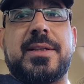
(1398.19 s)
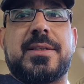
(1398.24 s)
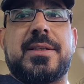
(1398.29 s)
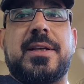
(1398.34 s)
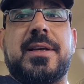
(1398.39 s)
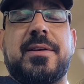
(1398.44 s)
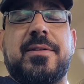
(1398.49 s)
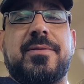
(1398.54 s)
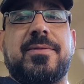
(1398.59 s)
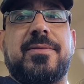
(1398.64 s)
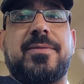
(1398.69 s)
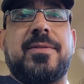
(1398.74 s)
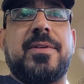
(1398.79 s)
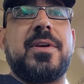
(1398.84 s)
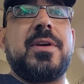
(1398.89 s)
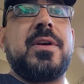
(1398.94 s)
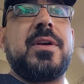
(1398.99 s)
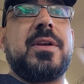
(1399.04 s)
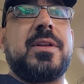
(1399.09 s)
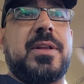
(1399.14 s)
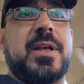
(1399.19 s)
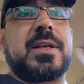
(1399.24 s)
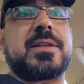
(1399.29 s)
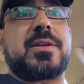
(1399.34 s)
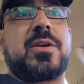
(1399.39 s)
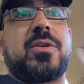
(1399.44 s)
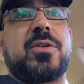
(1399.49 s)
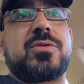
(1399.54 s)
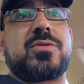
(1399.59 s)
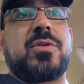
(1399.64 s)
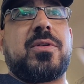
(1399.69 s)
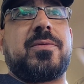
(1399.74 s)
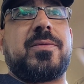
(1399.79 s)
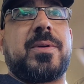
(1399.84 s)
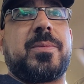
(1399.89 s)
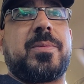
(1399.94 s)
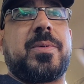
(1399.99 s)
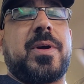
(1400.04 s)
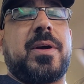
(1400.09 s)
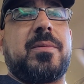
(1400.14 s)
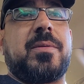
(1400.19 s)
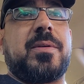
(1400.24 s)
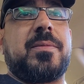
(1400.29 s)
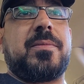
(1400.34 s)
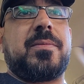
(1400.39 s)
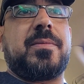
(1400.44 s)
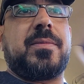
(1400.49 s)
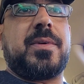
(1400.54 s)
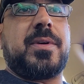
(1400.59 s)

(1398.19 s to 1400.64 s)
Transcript: and see if that's going to solve the problem?